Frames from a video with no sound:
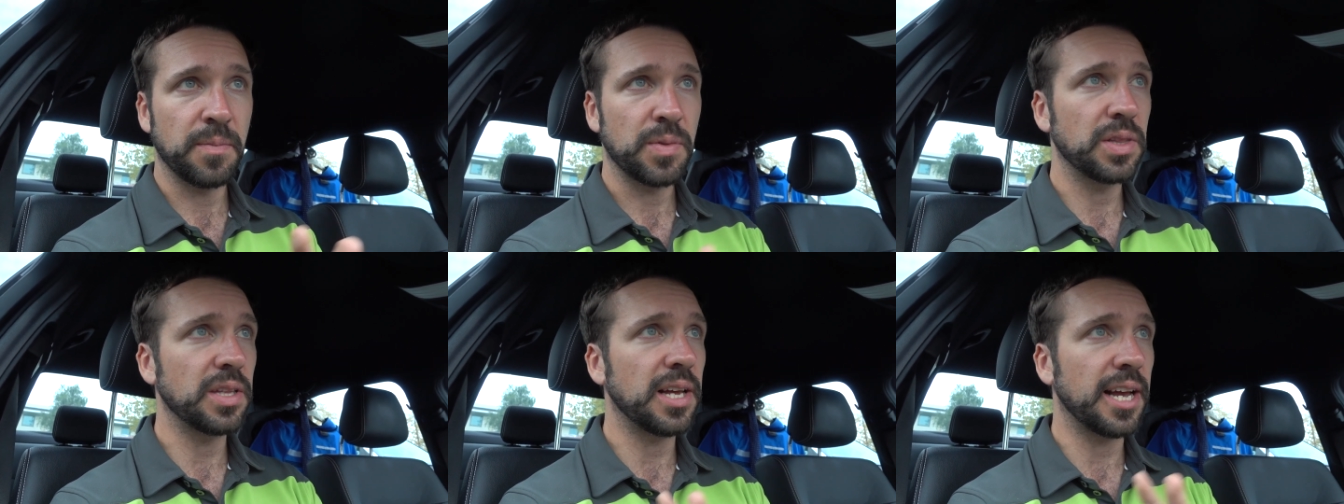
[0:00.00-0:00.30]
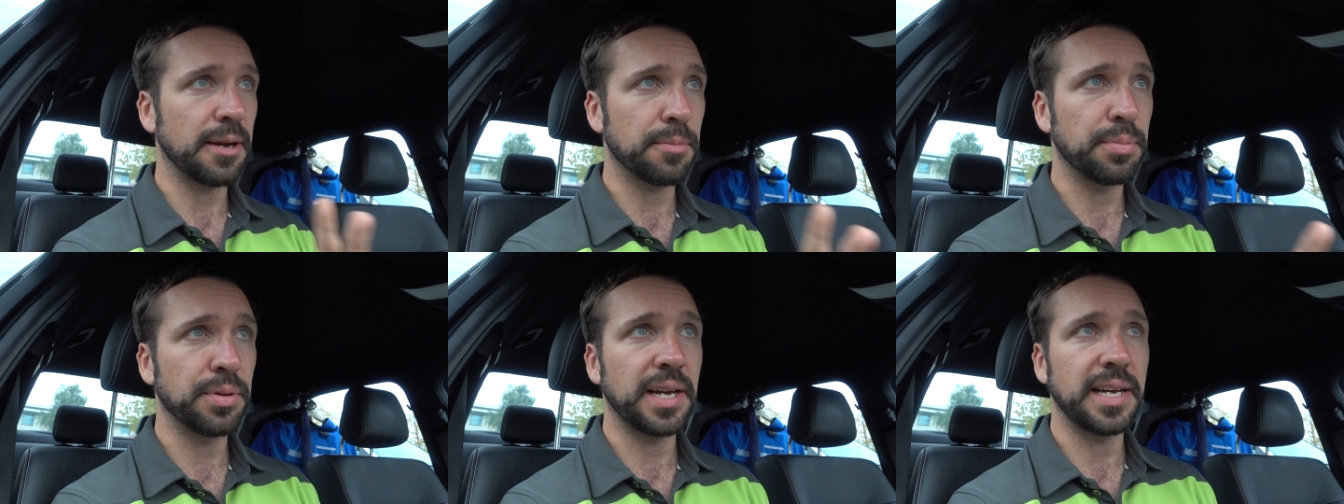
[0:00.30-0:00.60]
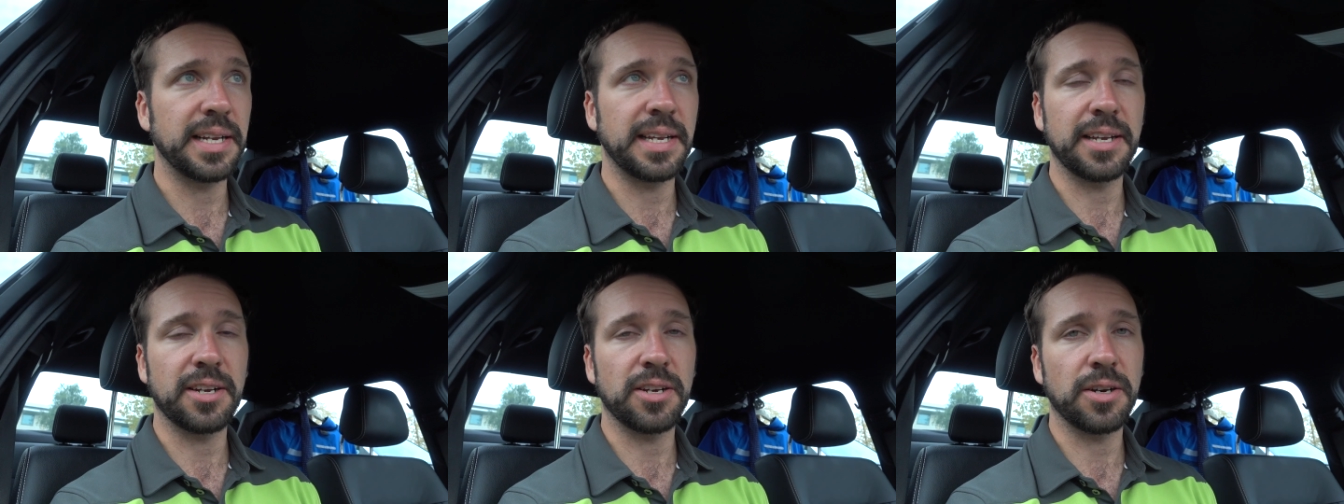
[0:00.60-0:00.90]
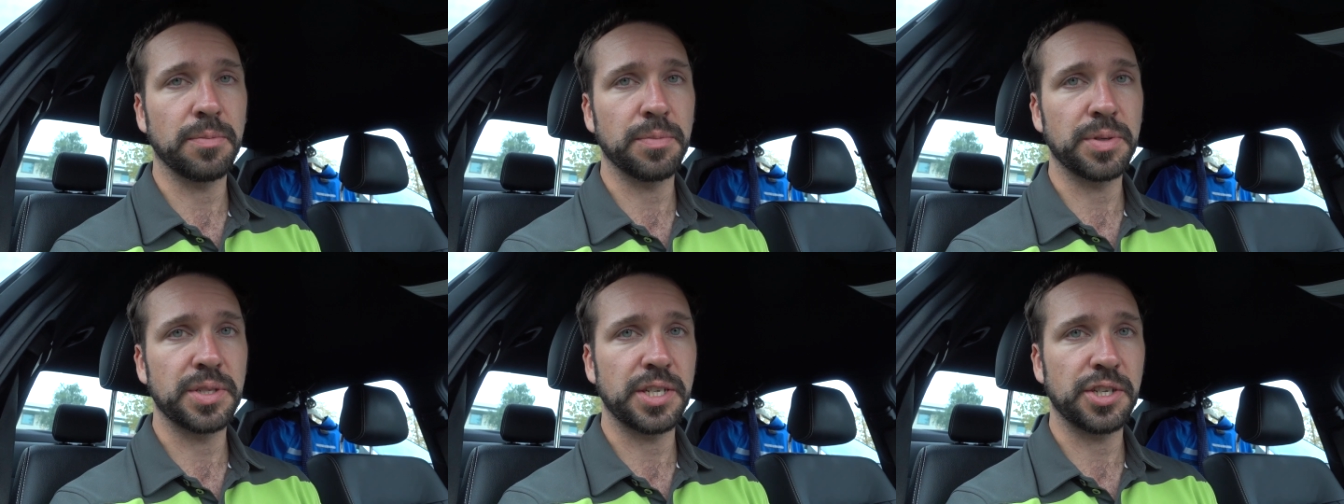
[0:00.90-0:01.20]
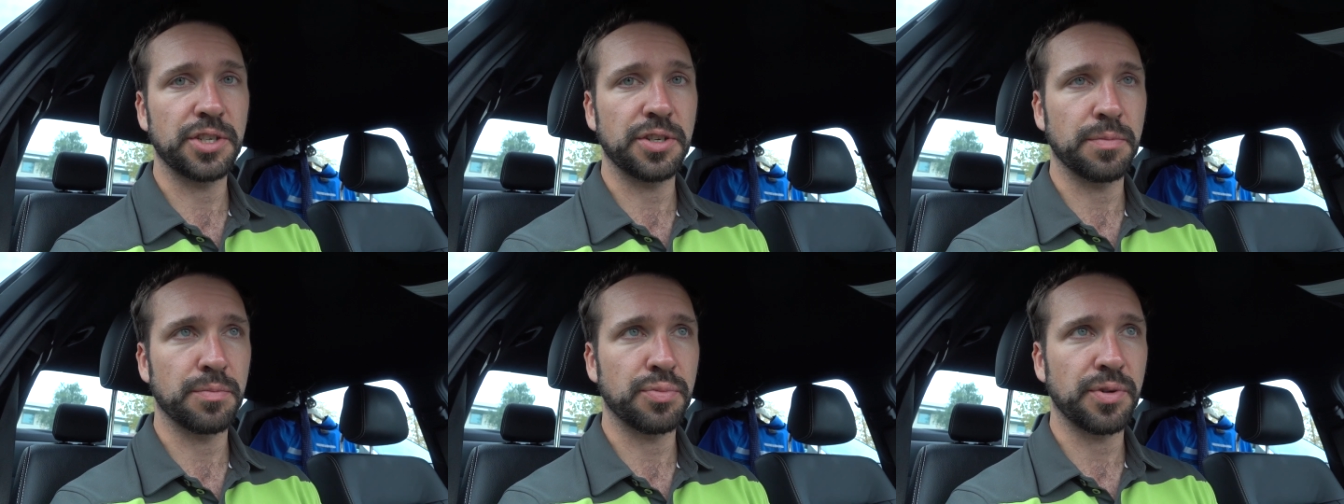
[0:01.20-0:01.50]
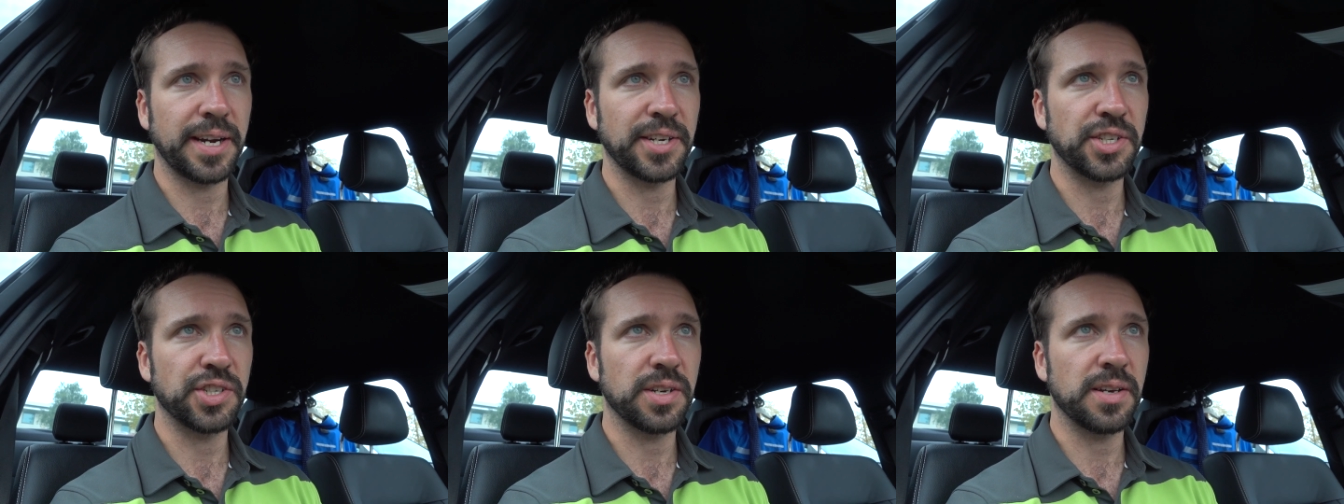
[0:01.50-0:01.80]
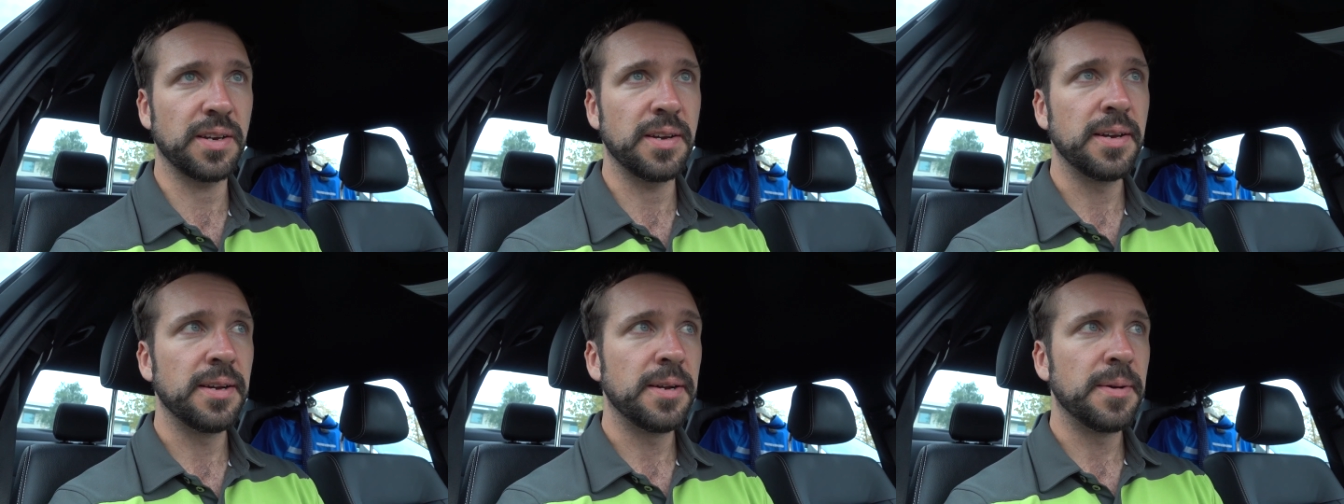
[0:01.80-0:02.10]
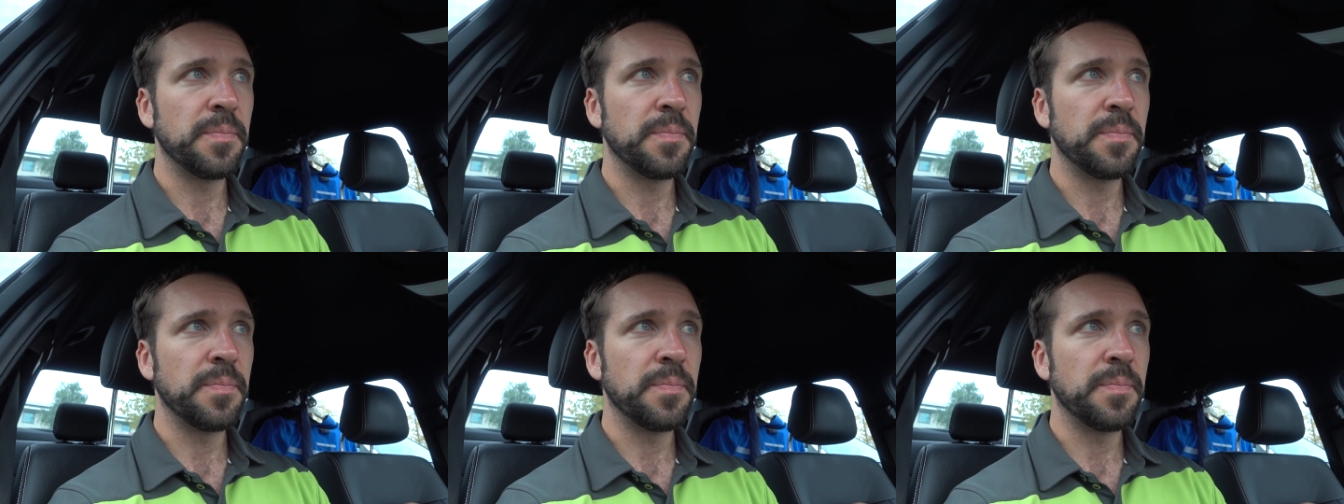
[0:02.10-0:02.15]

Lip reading: like playing in competition pressure.